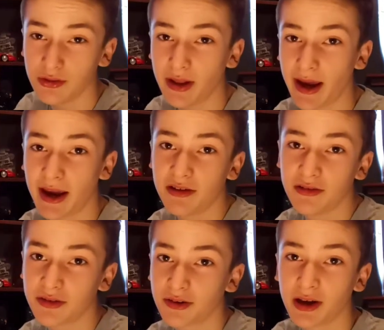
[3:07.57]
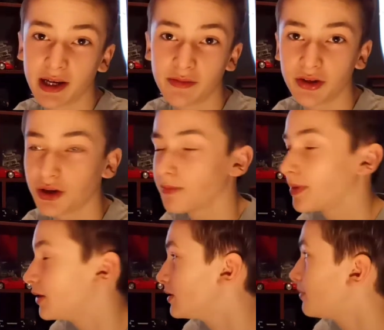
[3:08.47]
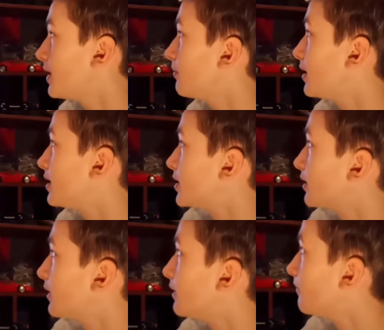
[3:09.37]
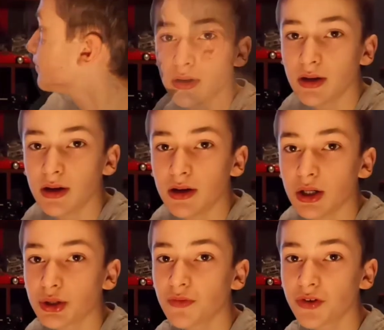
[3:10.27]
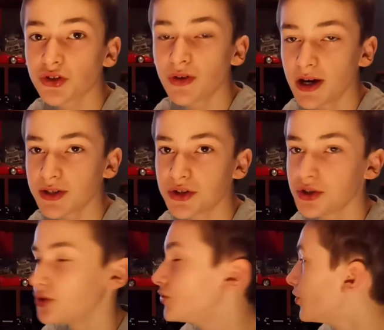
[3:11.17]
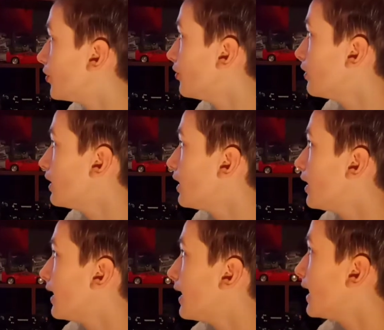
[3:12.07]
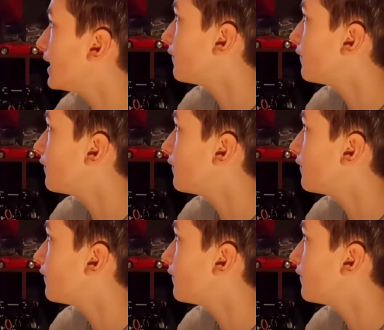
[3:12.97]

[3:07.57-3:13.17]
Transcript: the end of their life and you're about to pit basically. So for traction control, it